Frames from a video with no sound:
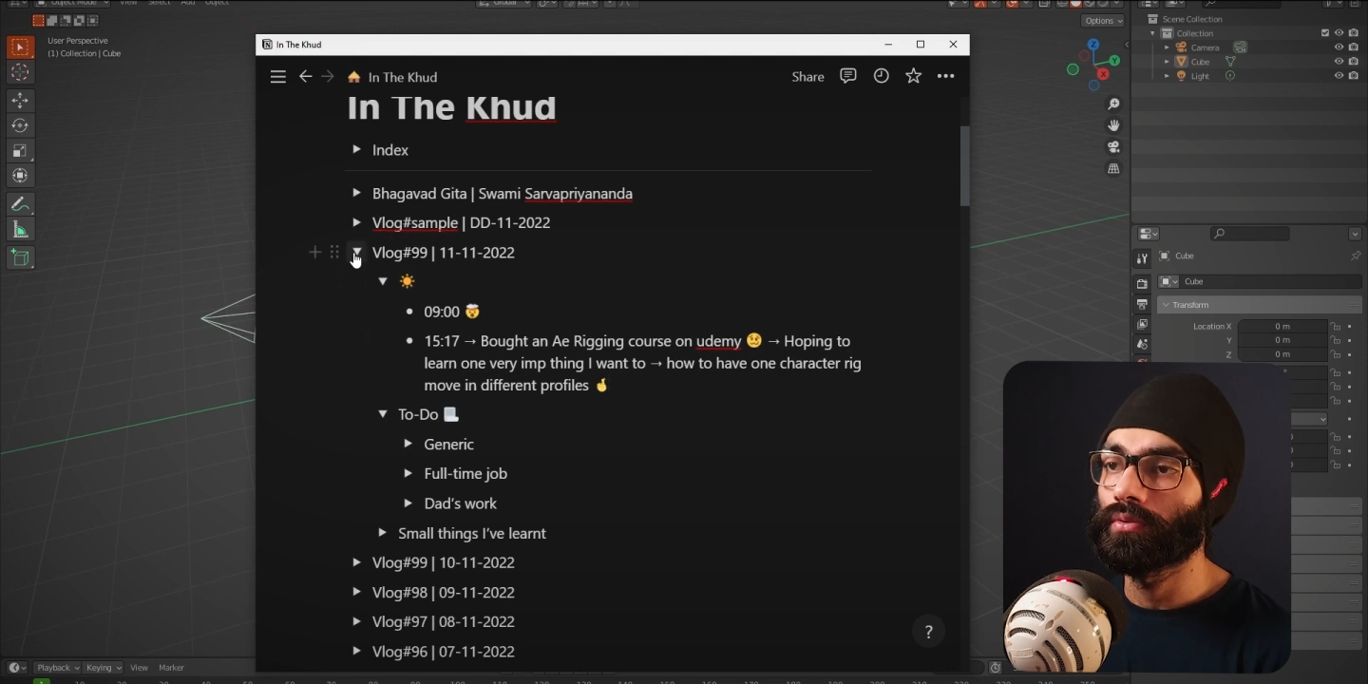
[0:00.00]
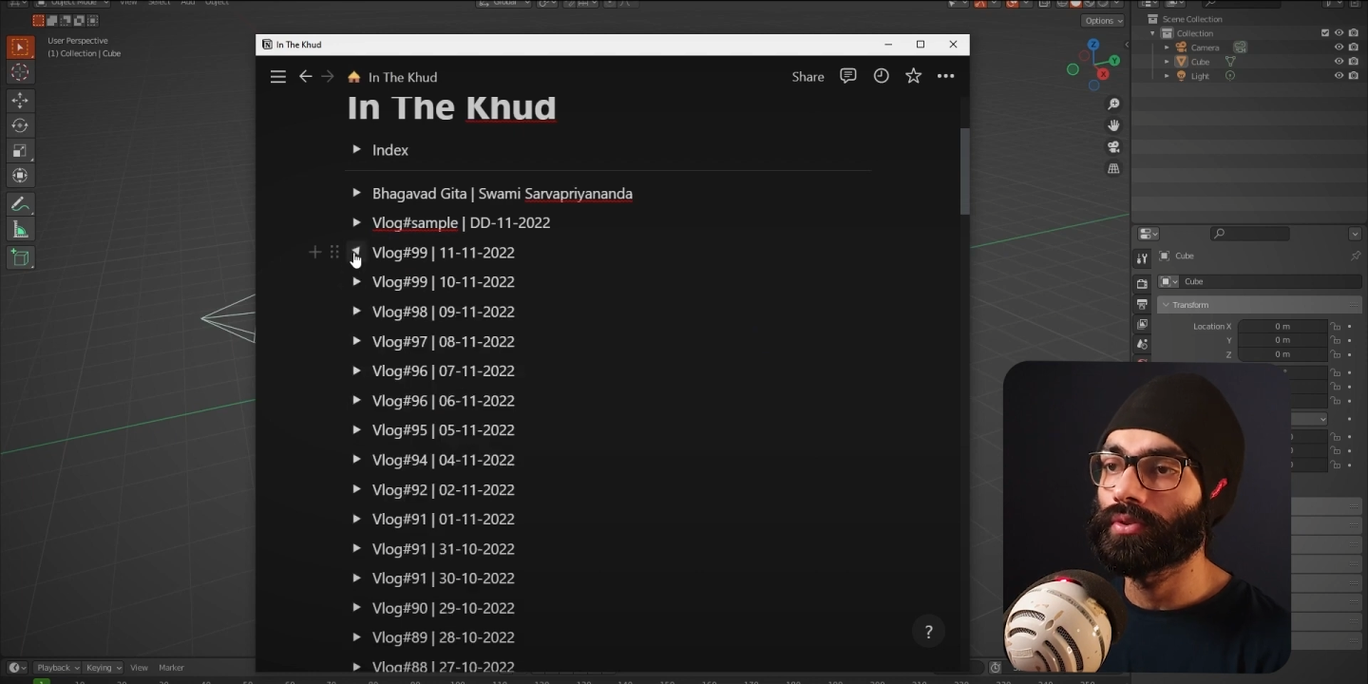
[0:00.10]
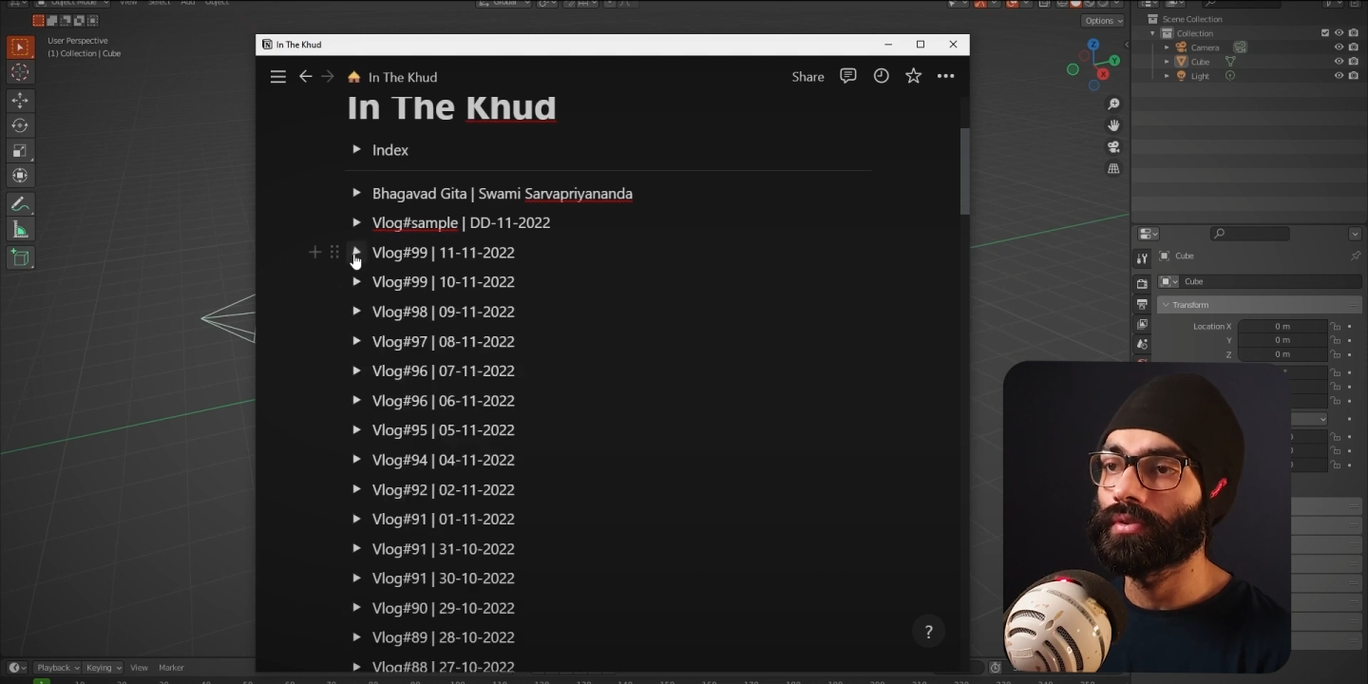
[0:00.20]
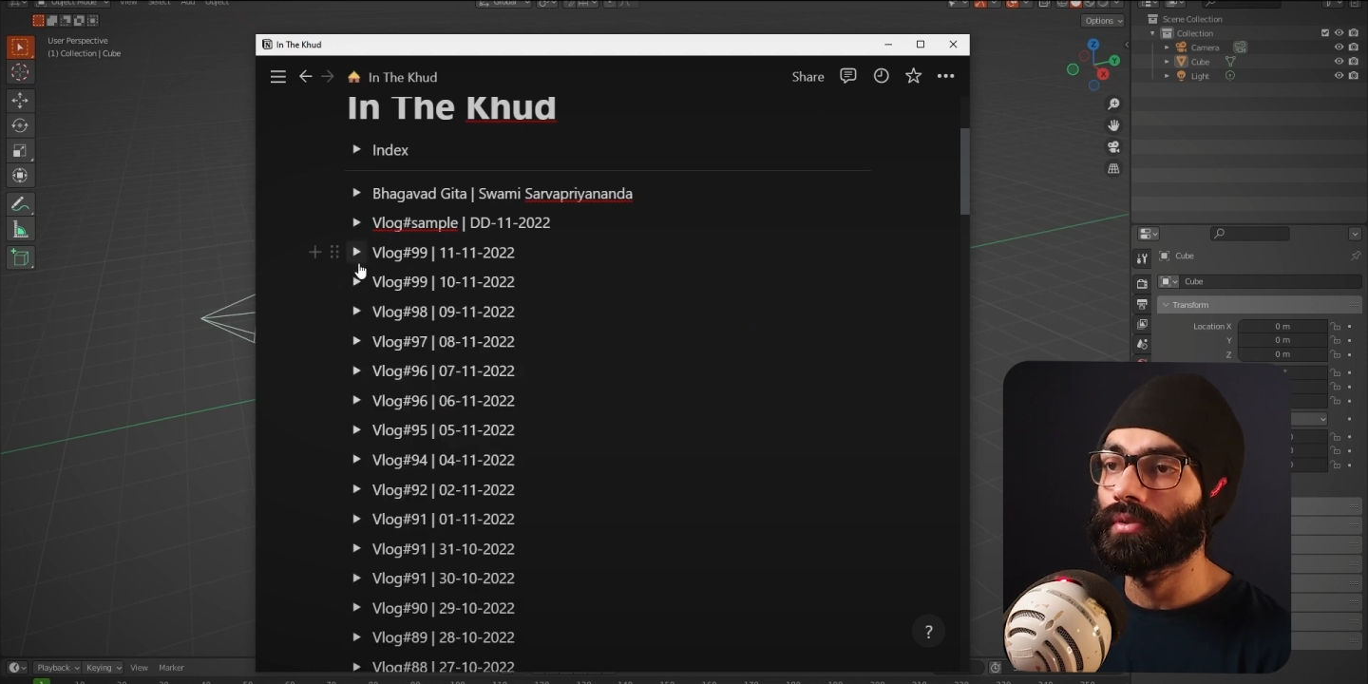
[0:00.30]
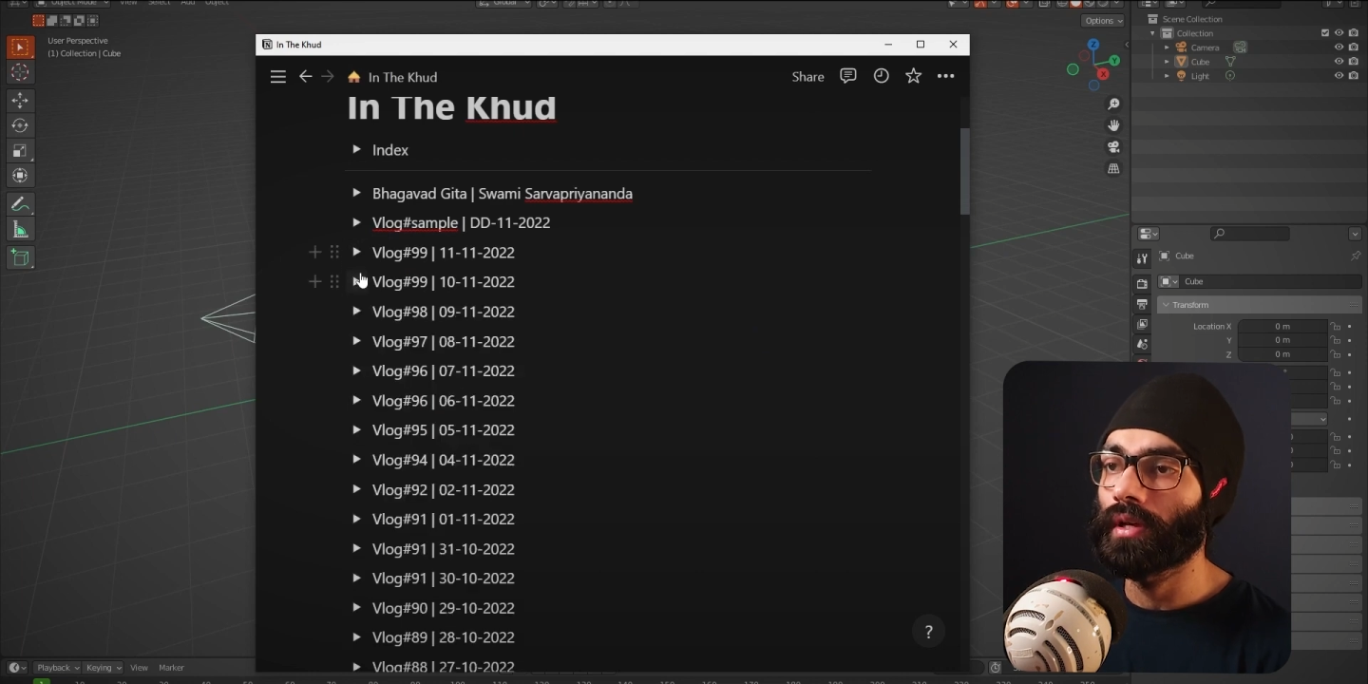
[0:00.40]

Notion